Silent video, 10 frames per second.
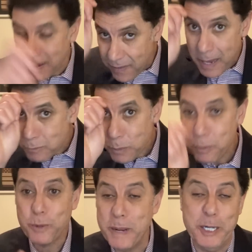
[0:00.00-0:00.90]
if I am to
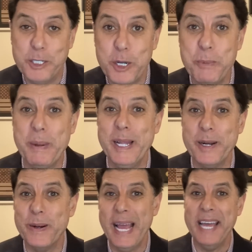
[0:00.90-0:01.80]
put my
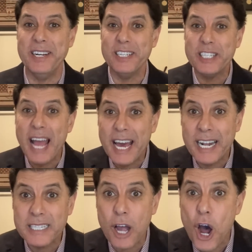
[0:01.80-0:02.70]
geopolitical analyst
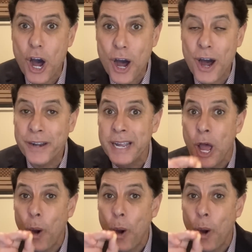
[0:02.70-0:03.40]
hat on,